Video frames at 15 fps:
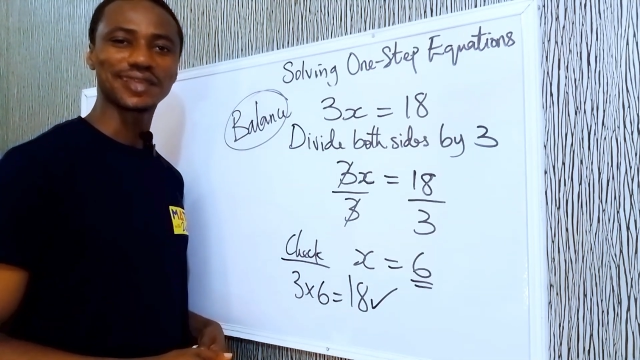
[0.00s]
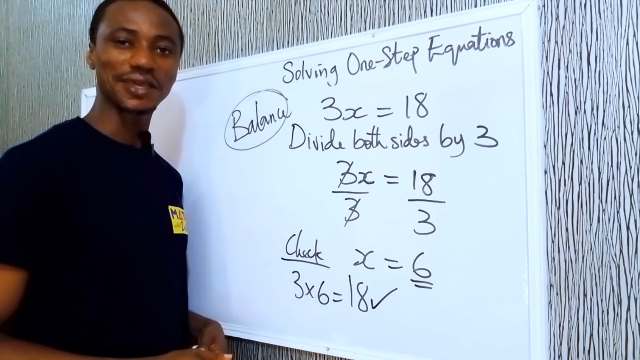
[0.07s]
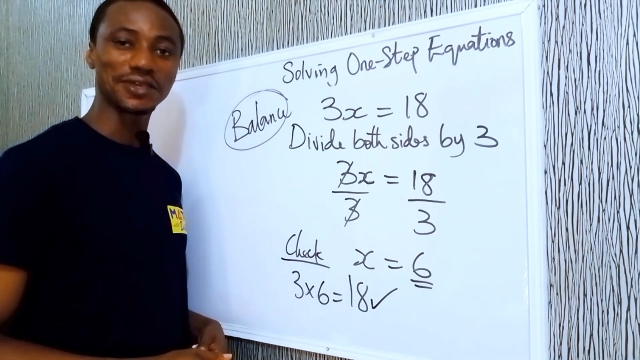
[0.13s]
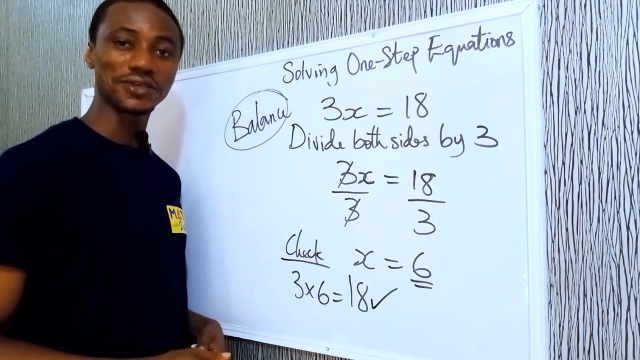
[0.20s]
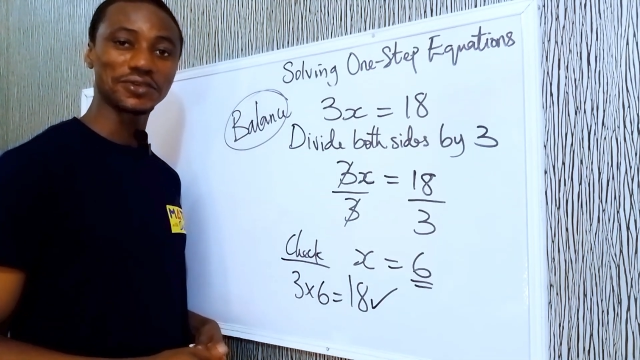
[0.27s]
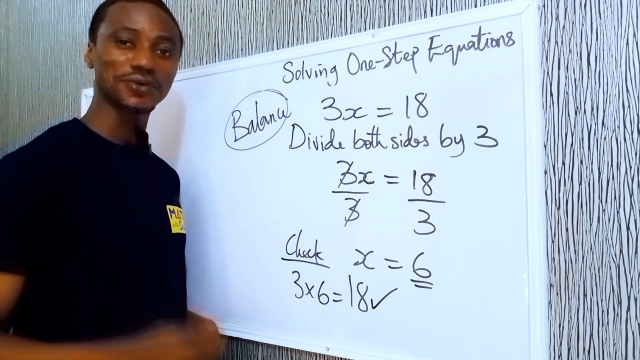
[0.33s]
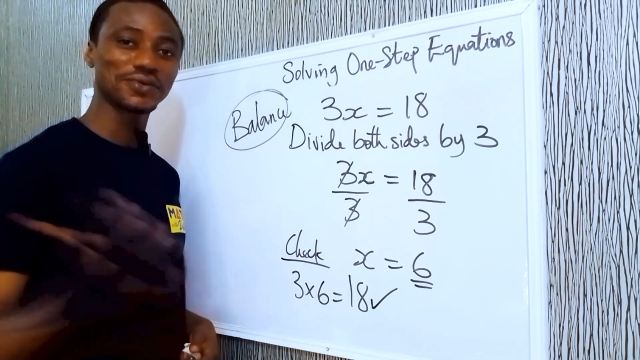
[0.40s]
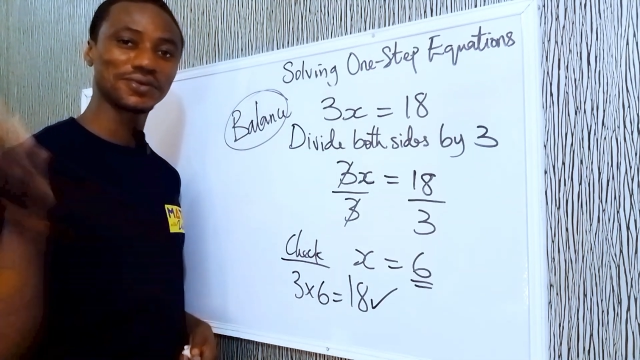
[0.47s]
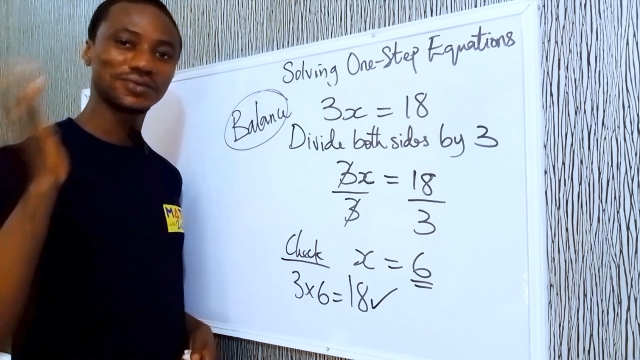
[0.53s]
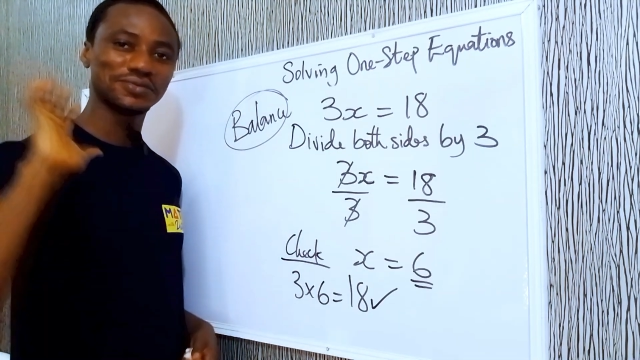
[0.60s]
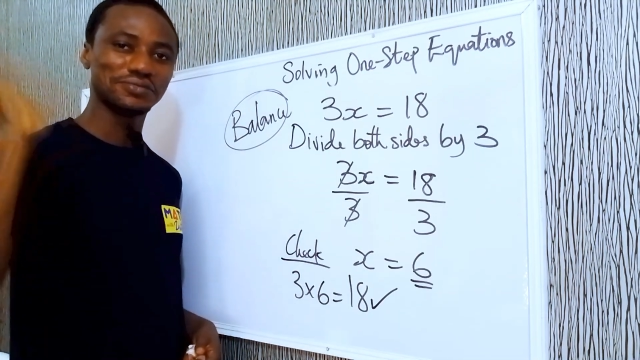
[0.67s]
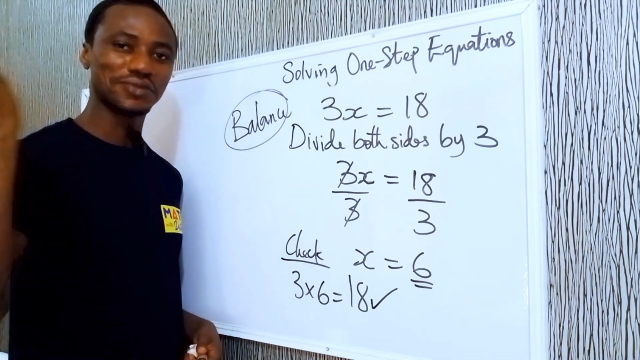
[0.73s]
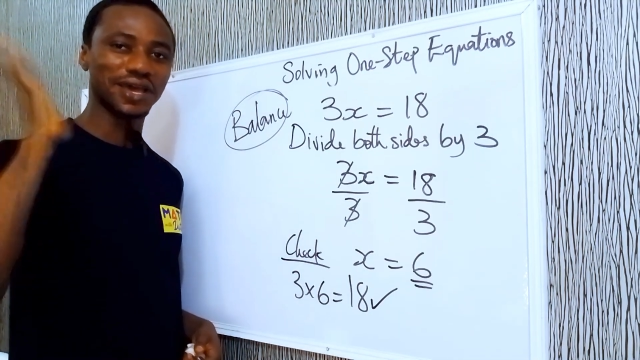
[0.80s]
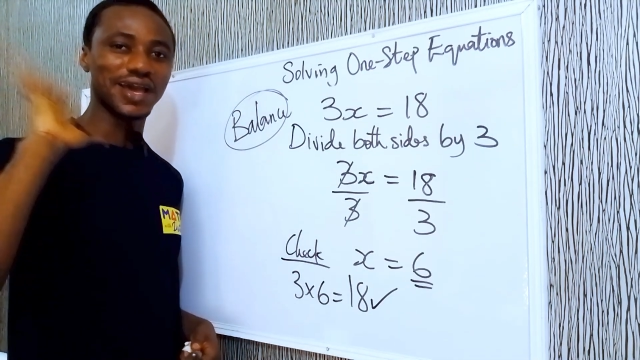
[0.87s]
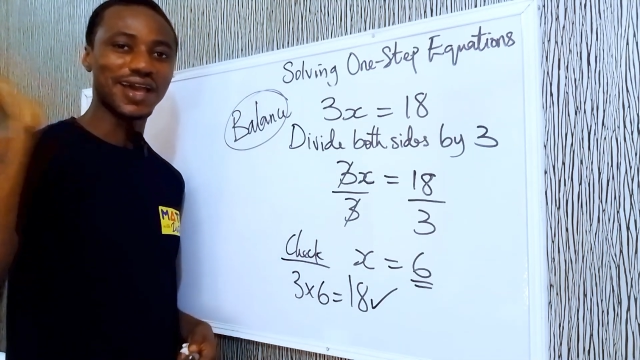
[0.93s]
Thank you.
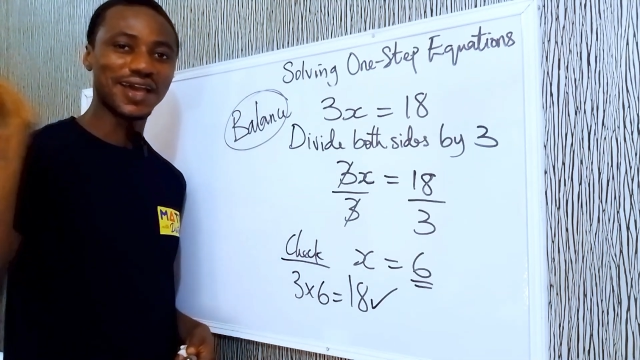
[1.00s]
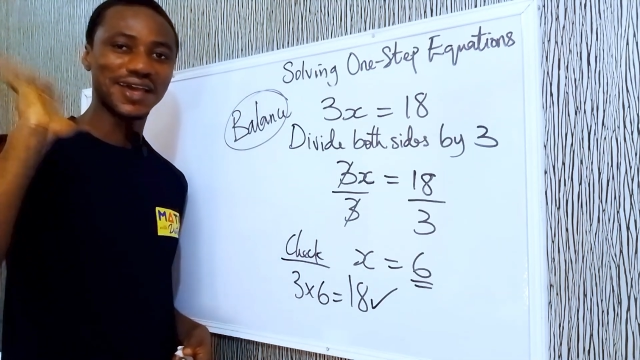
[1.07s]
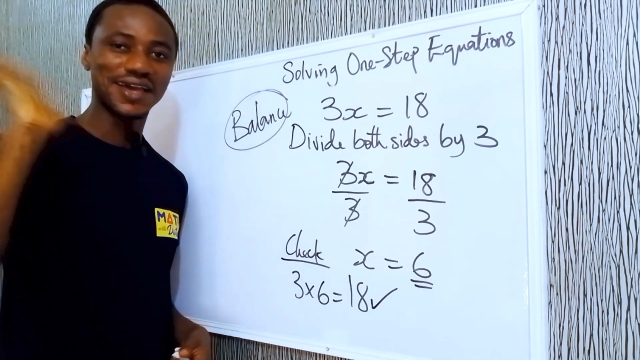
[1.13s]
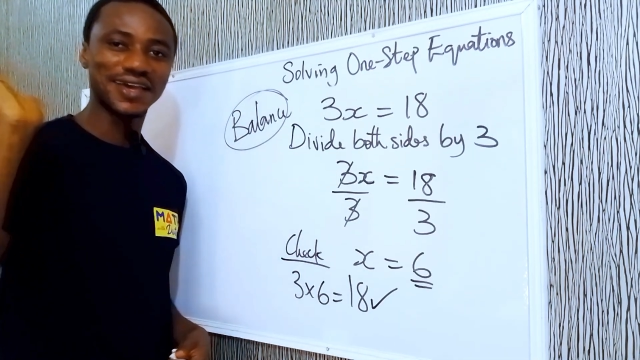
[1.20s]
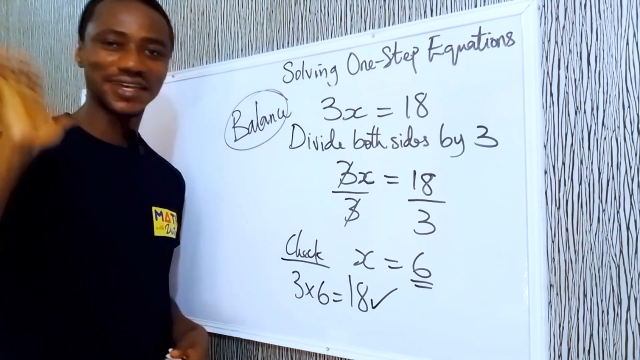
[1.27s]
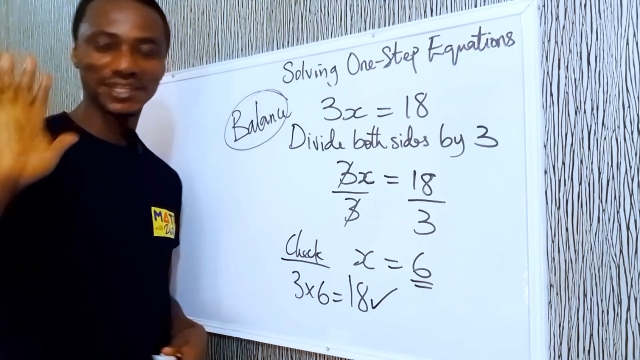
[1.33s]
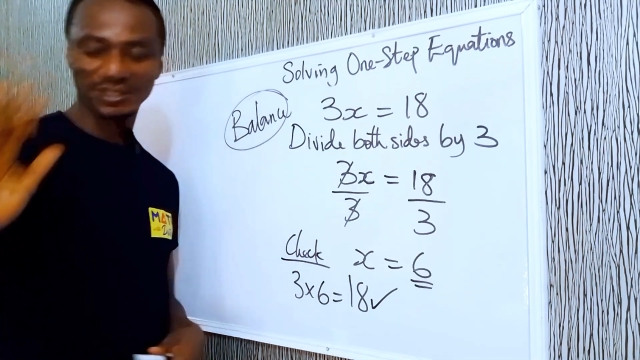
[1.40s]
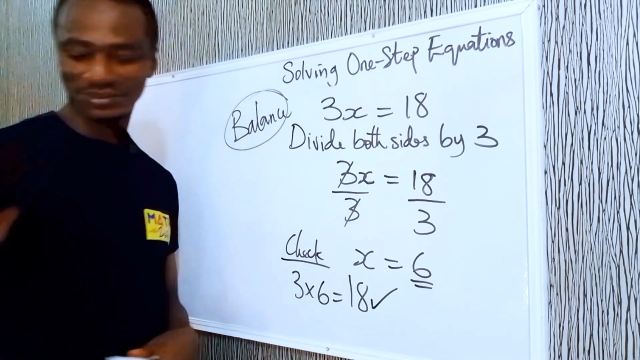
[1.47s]
Bye.